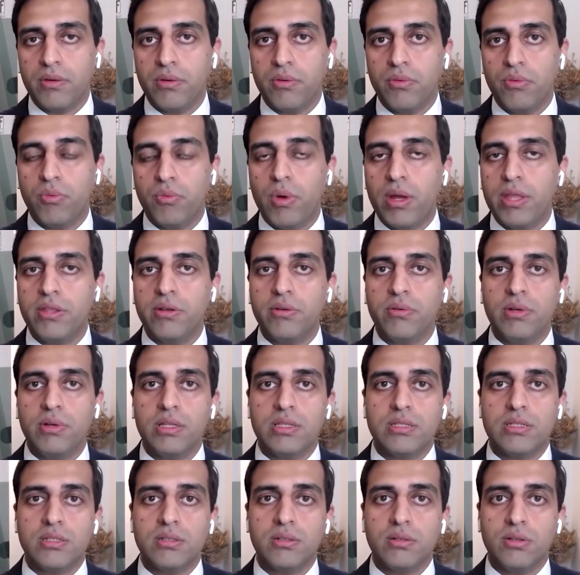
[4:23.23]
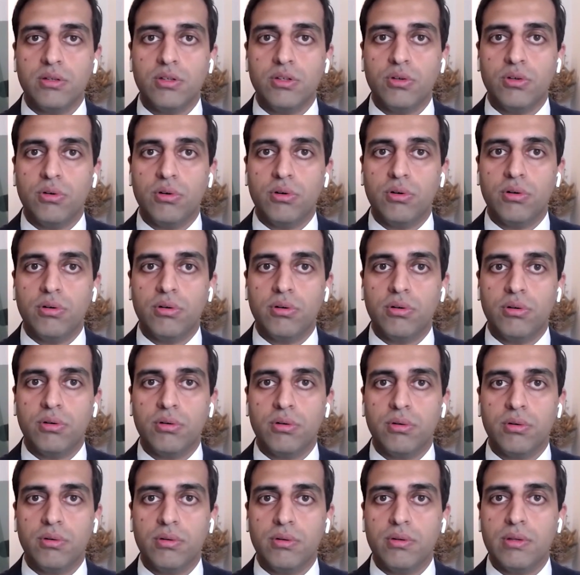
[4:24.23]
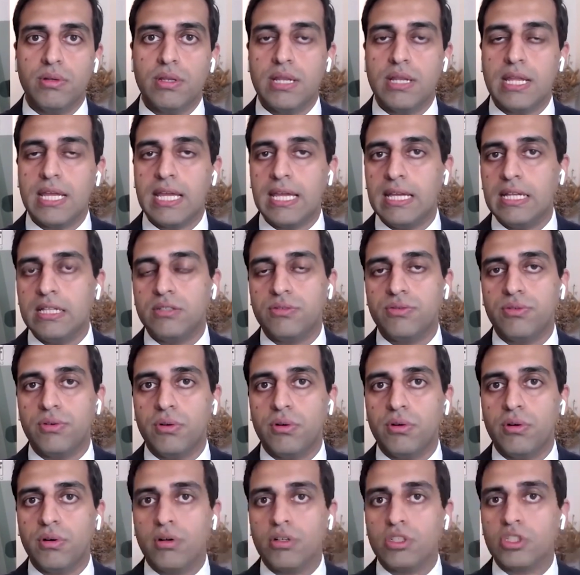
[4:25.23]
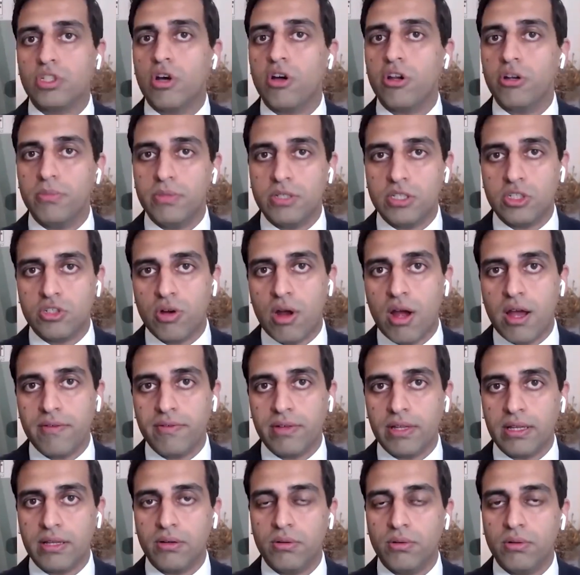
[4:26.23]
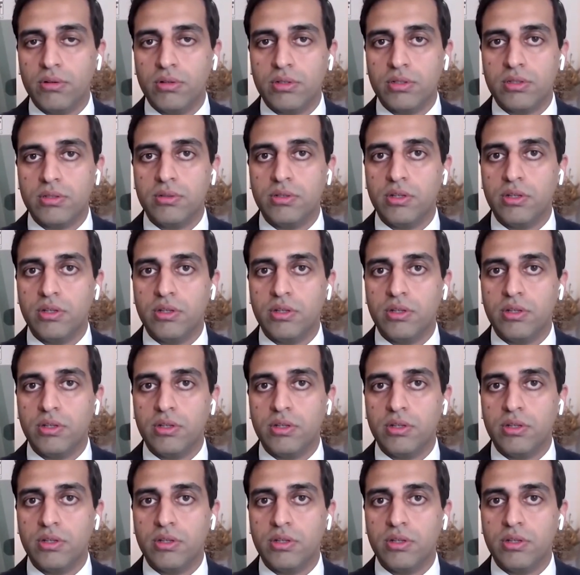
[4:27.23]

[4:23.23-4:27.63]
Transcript: Whether it's your needs for autonomous driving or,